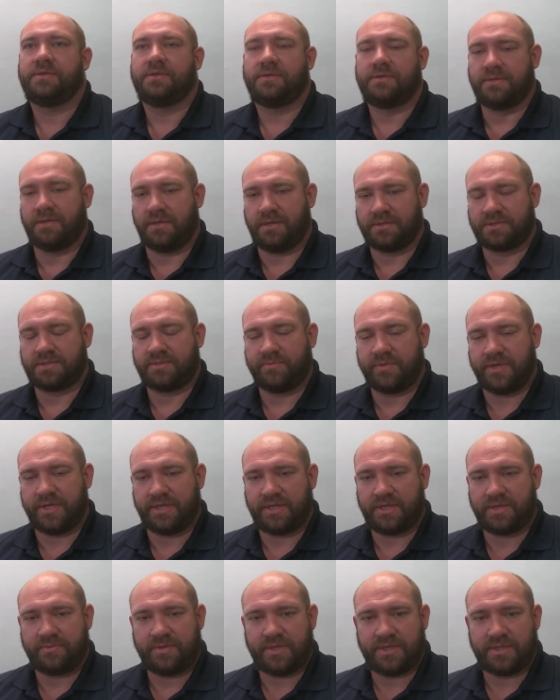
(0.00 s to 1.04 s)
call somebody
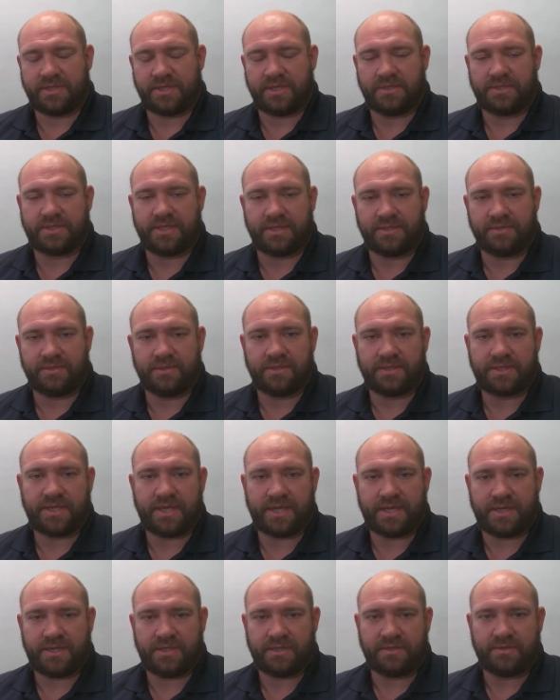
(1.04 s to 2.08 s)
to come out there and take a look
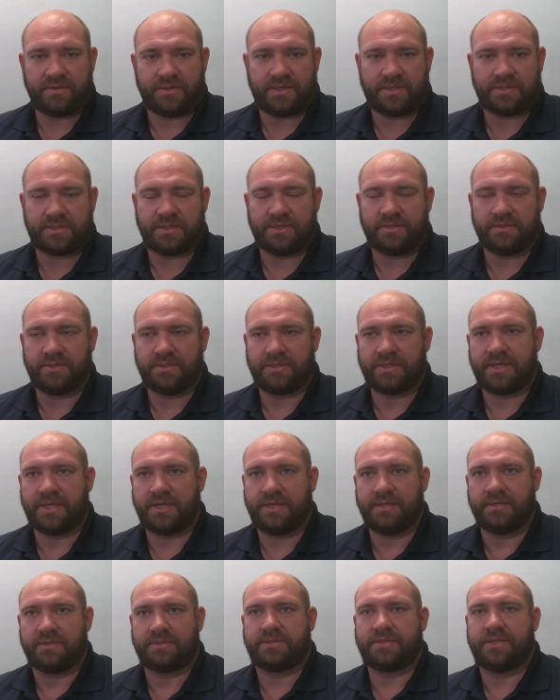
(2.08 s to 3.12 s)
at it. Go out there and look at it
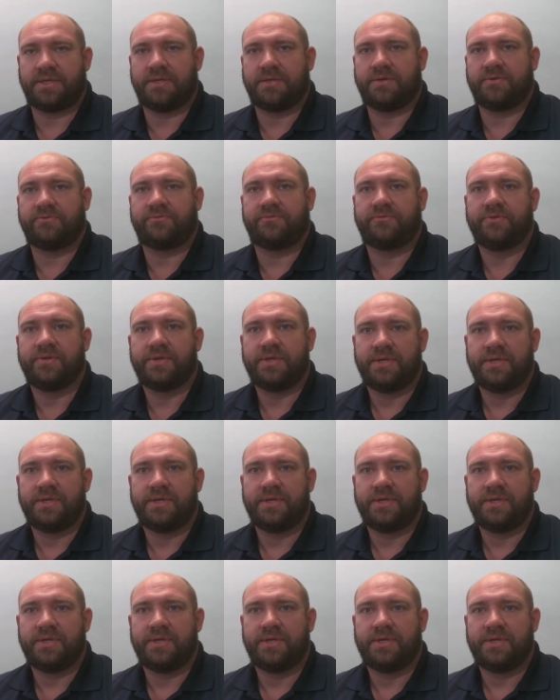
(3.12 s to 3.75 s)
yourself